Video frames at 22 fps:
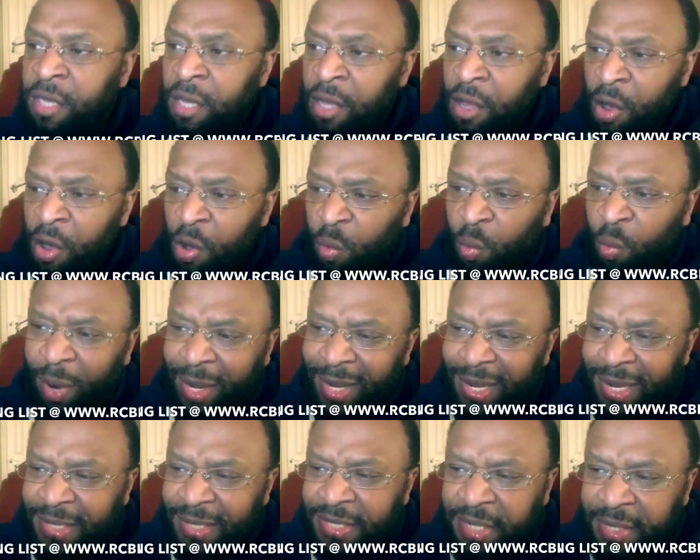What is
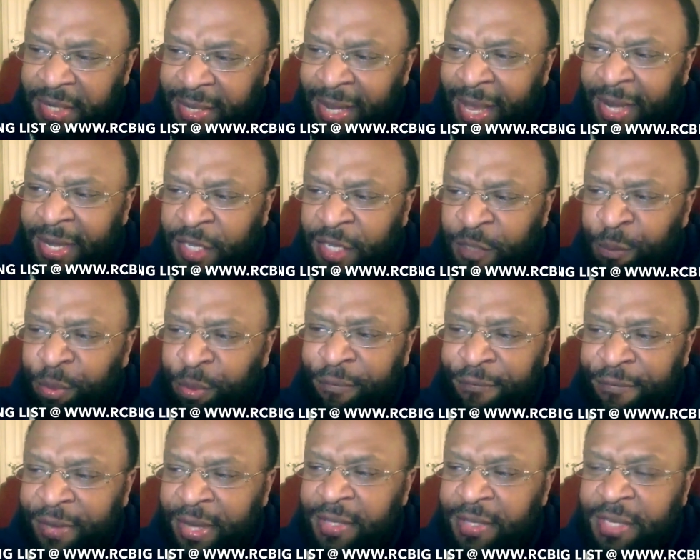it that is
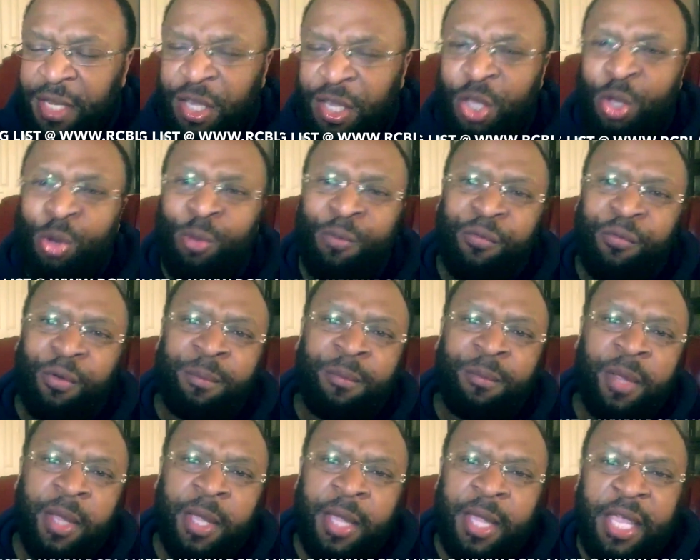preventing you from
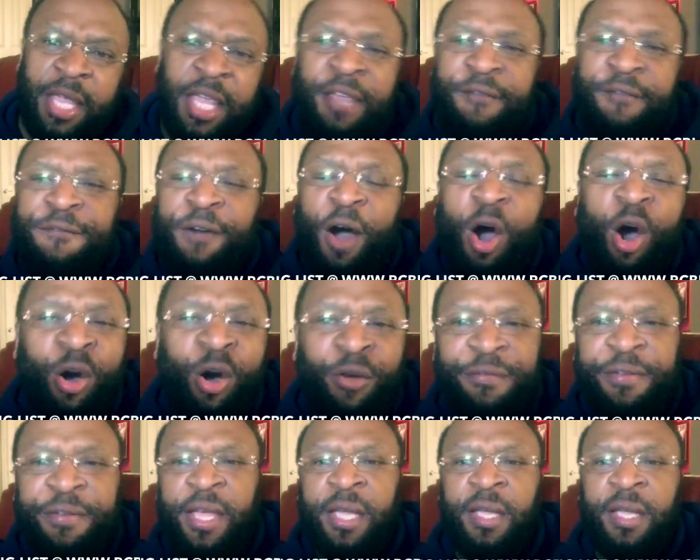evolving?